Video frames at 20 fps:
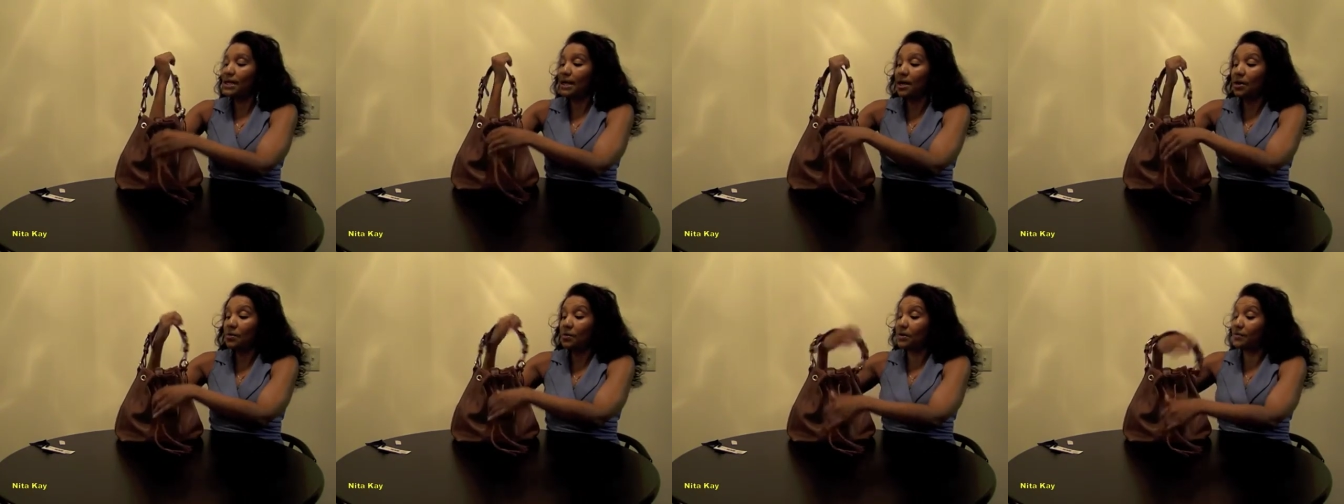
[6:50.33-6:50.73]

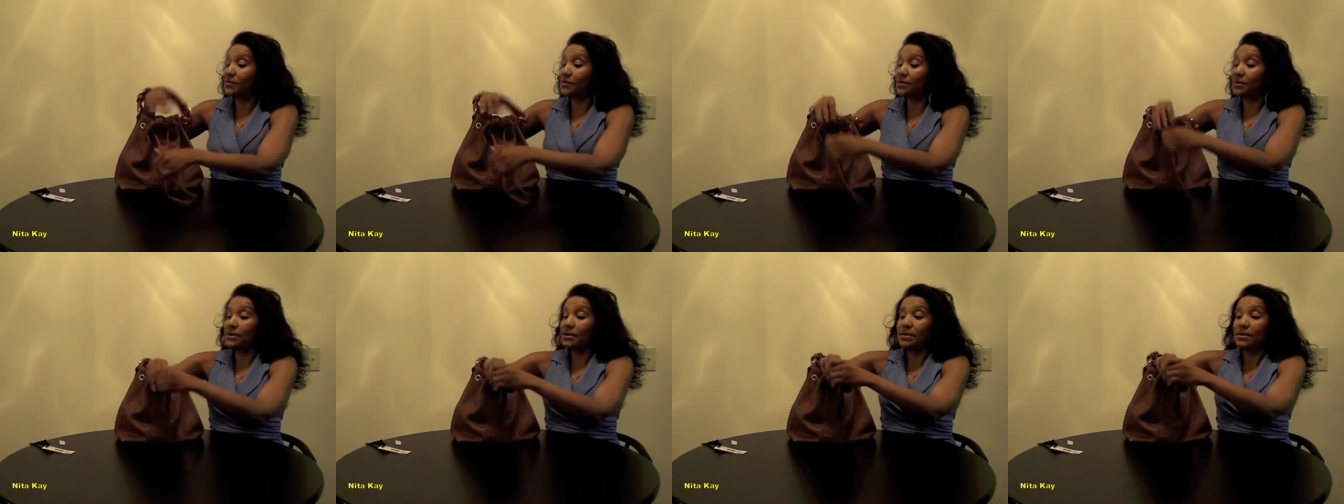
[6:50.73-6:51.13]

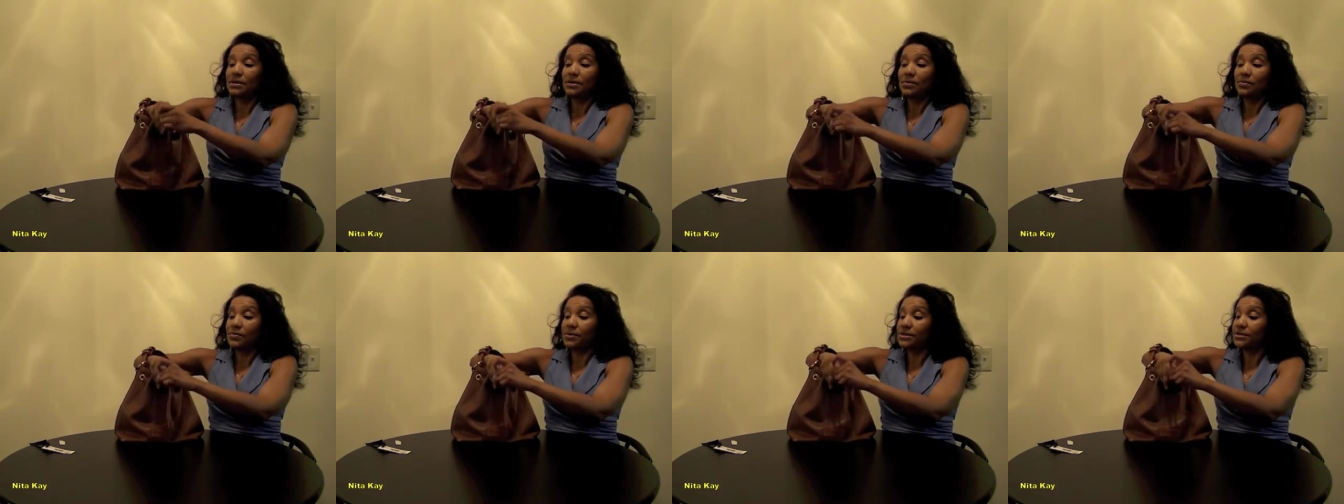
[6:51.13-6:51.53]
However,
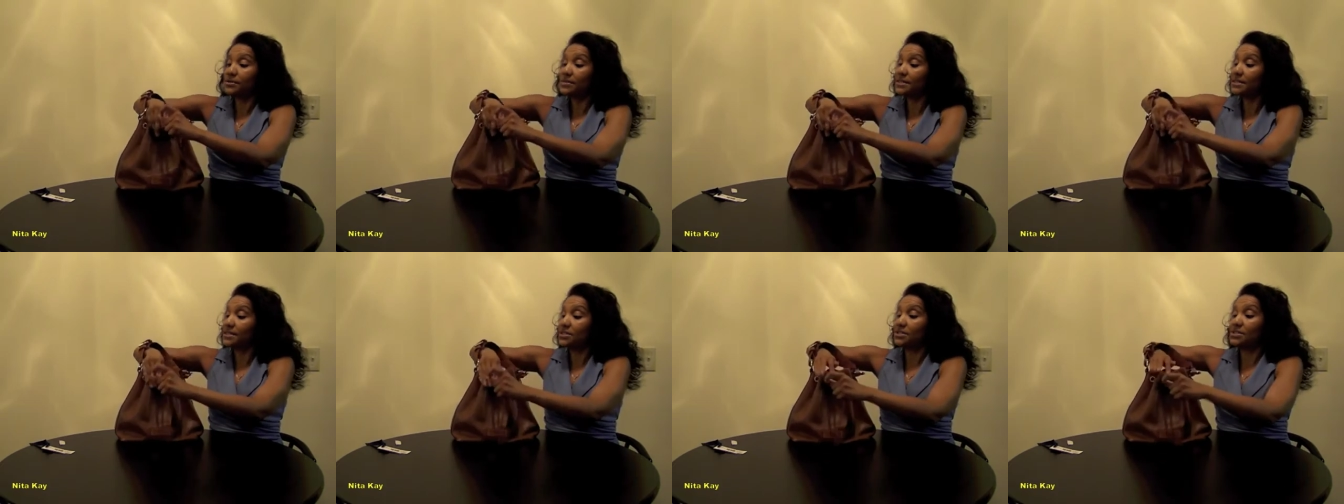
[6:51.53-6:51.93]
when you
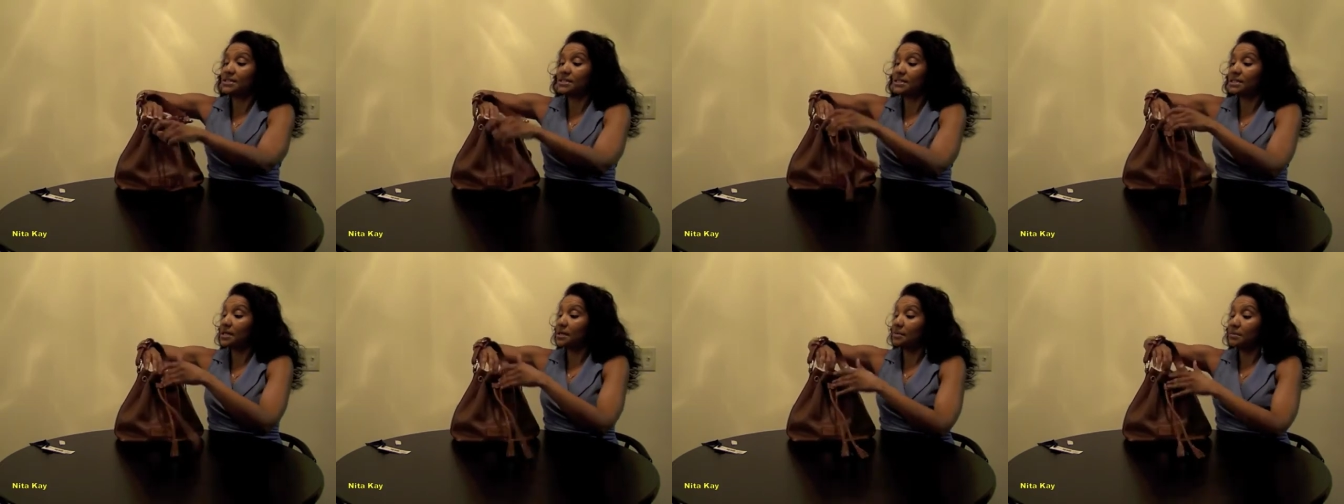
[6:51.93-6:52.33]
cinch
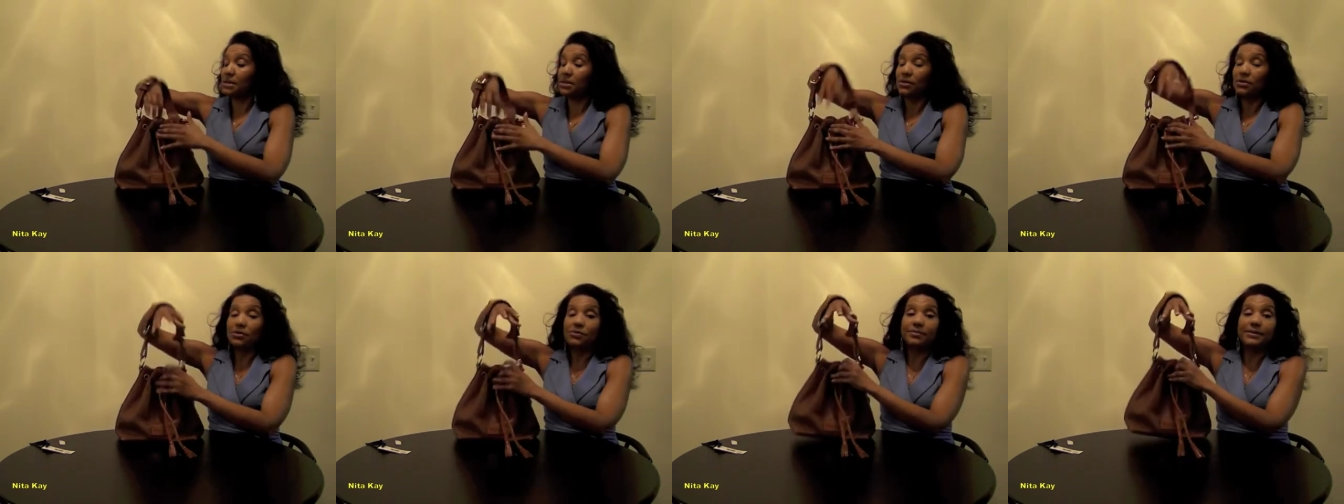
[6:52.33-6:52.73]
this up,
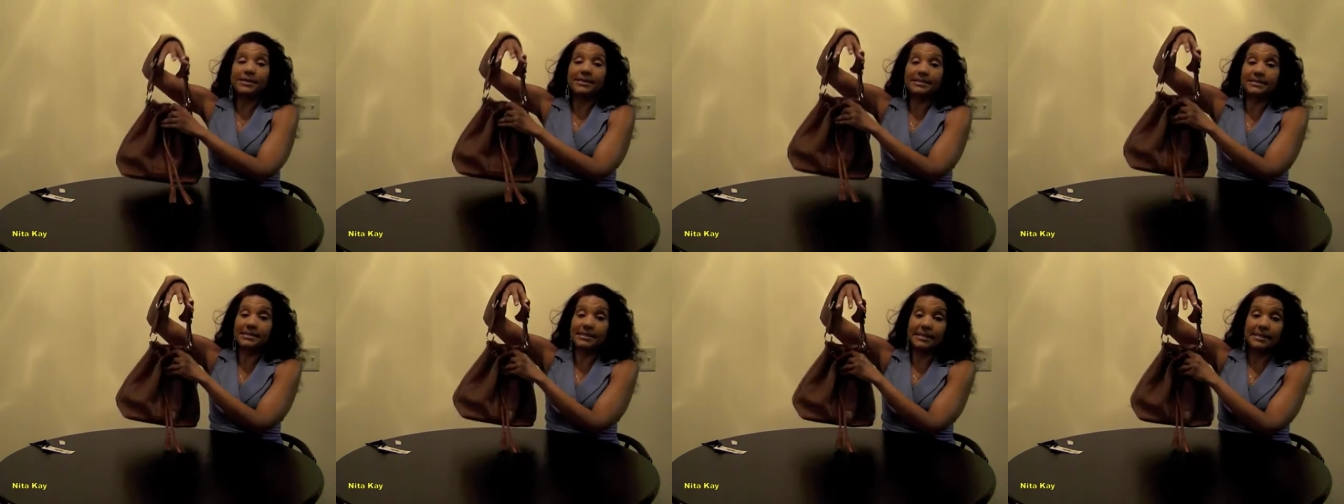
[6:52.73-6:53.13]

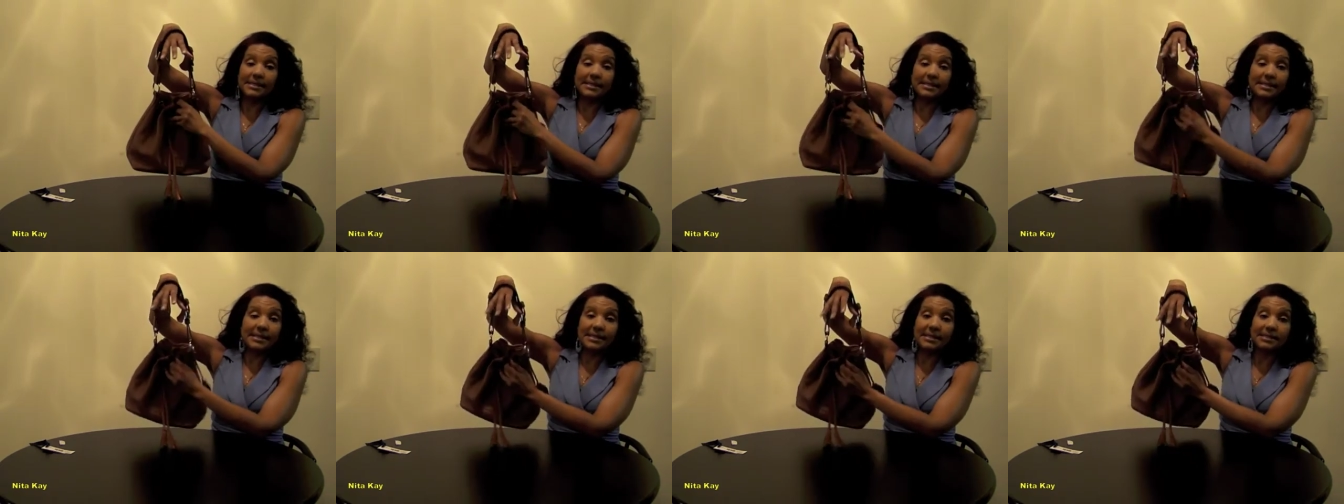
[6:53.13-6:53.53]
nobody's getting
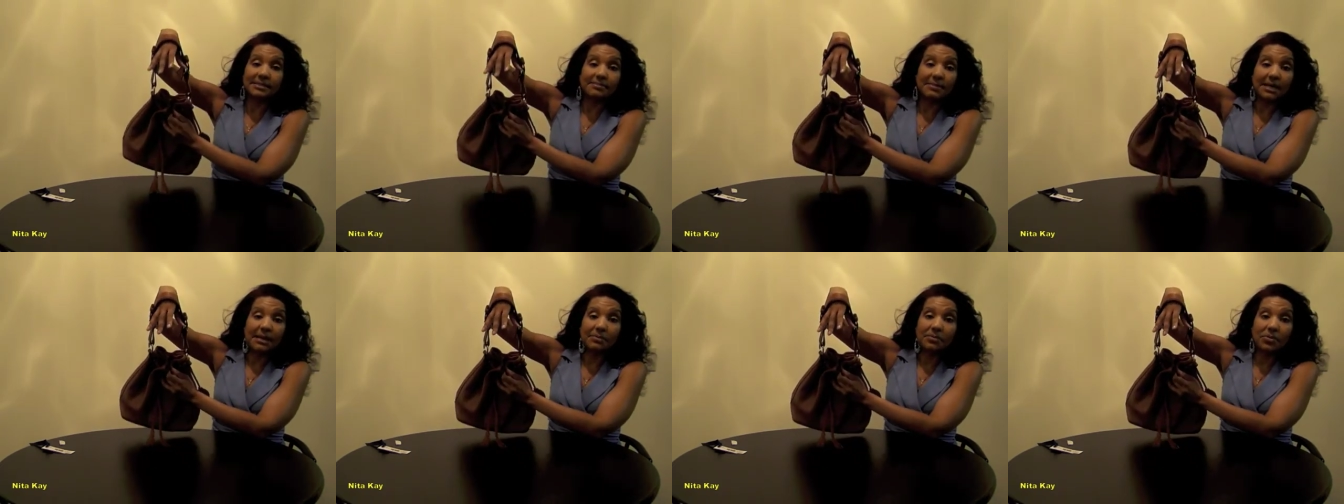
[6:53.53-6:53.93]
in this
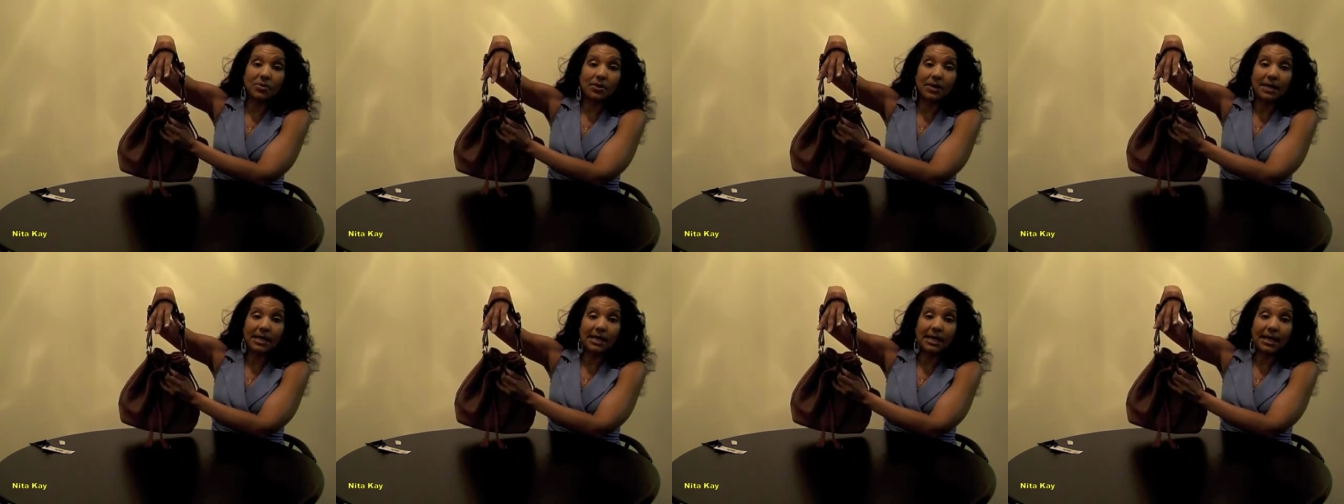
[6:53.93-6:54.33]
bad
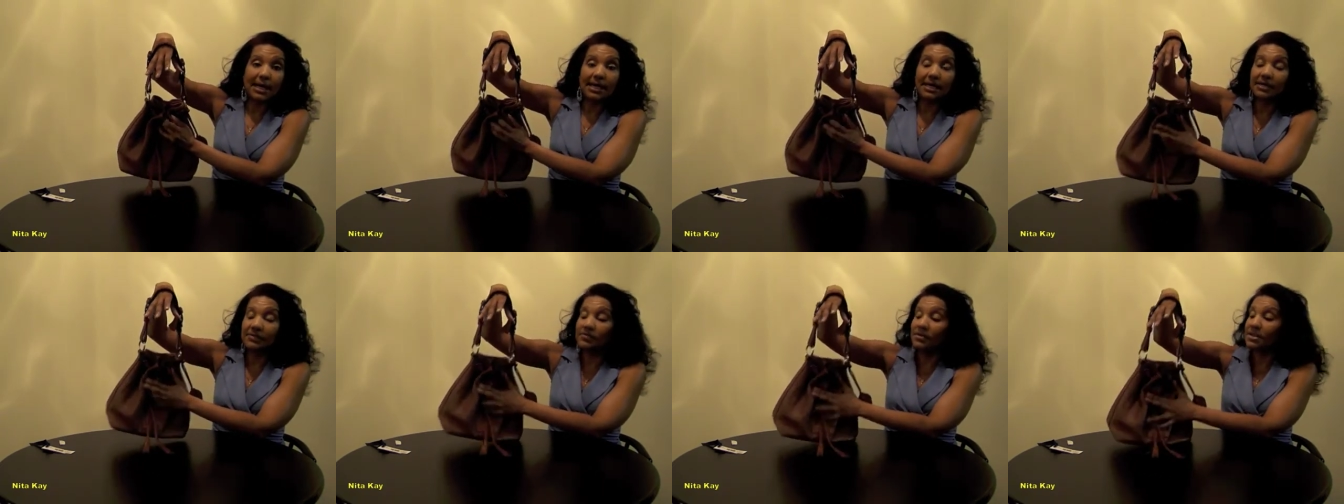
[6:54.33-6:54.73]
boy,
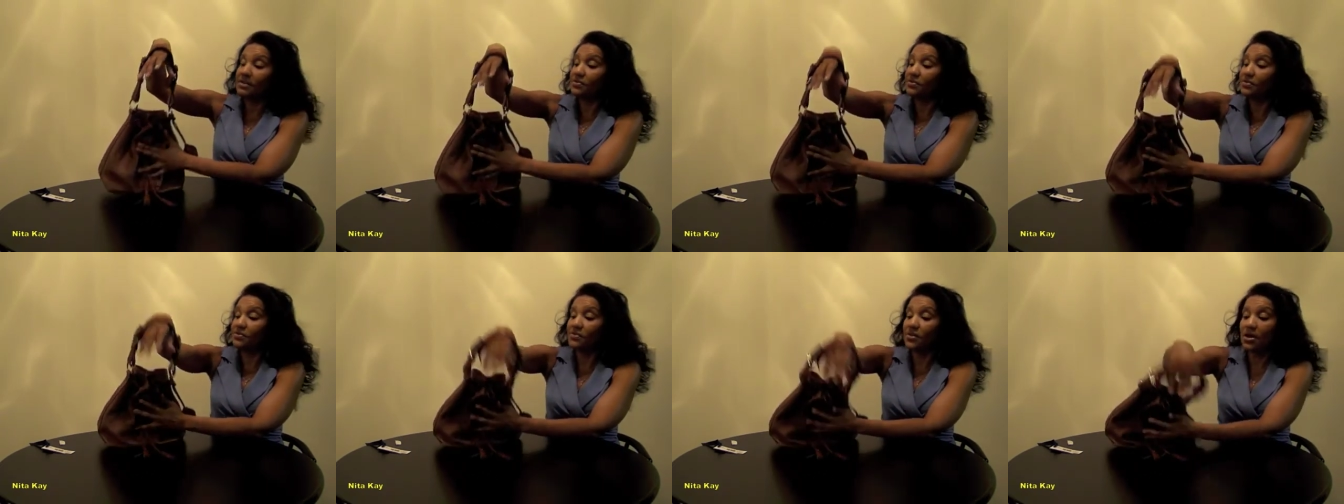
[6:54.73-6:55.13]
and even
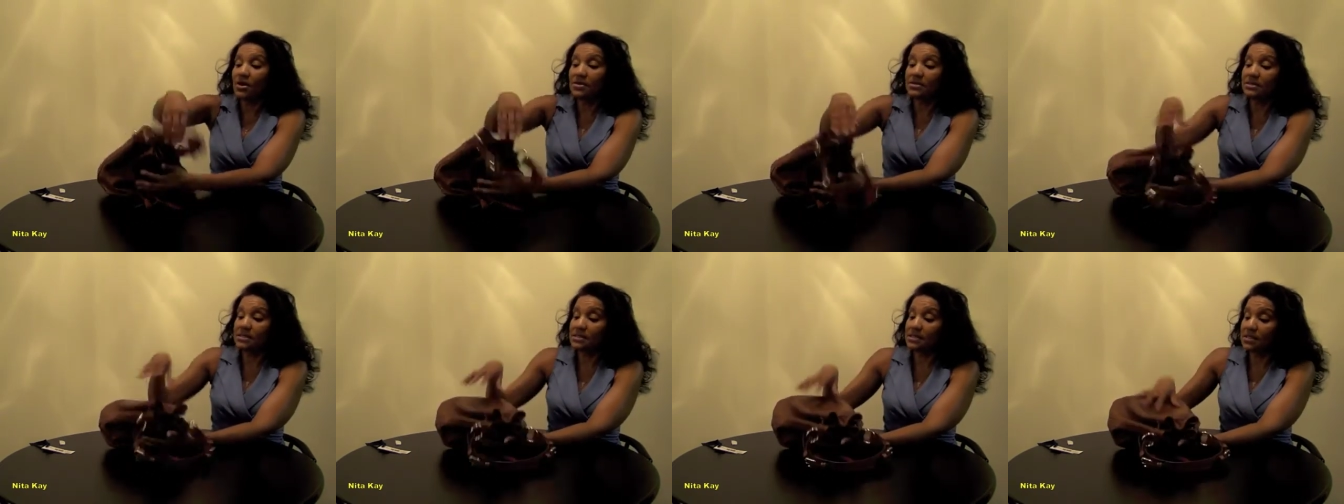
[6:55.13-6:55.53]
if it
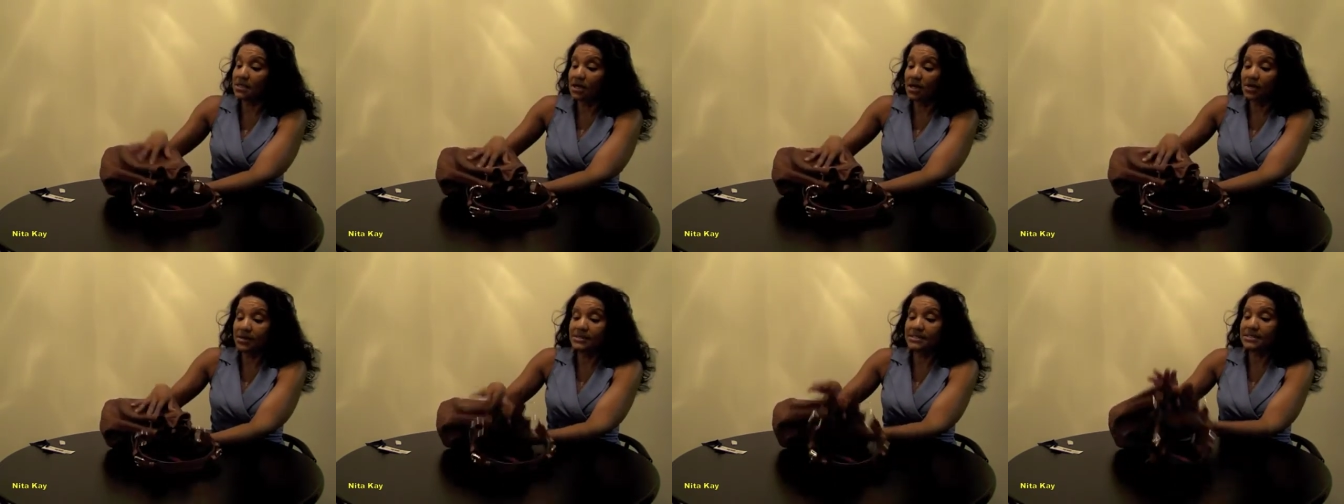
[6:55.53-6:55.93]
falls in the
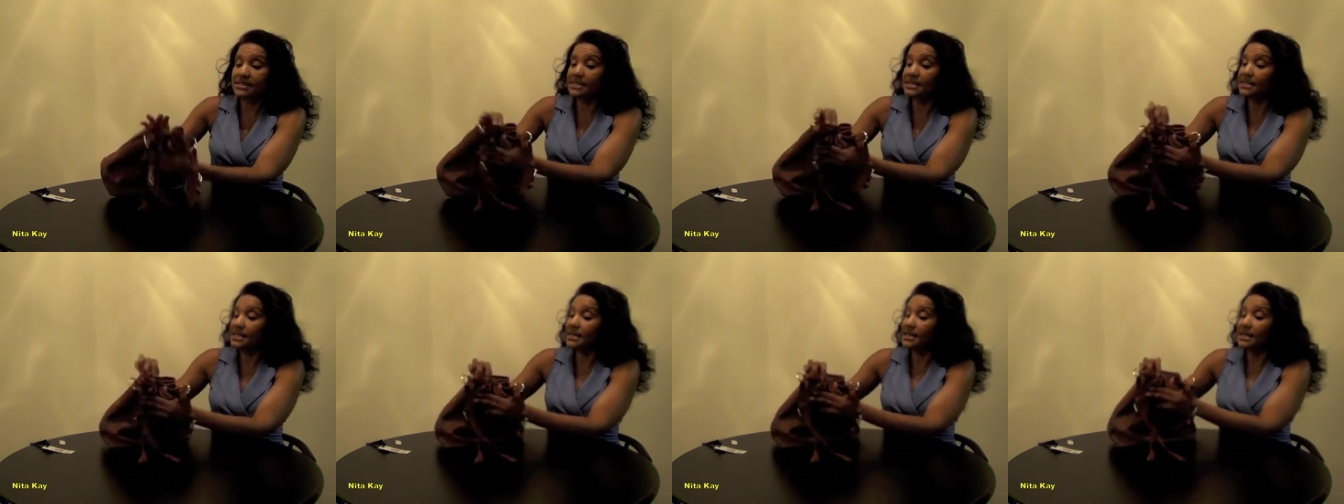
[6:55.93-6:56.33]
car
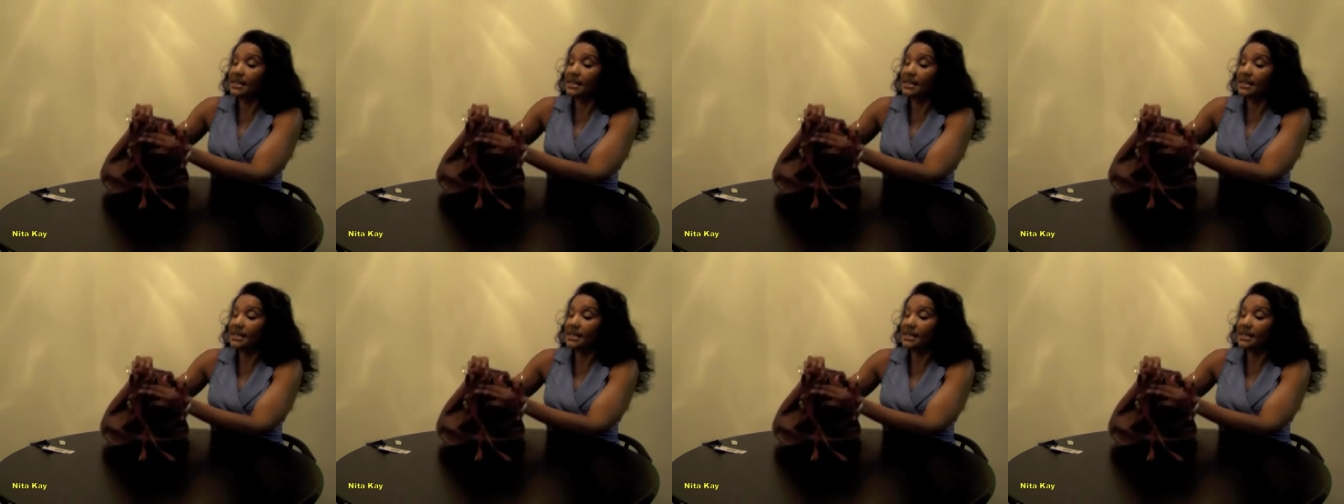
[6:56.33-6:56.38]
seat,